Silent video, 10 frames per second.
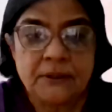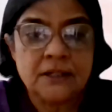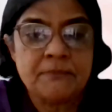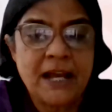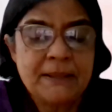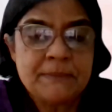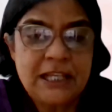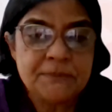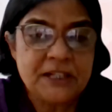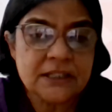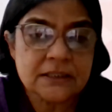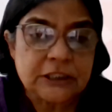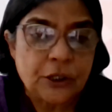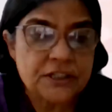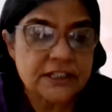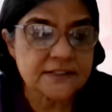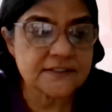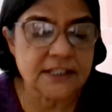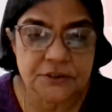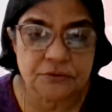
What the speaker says: My immediate thought is that,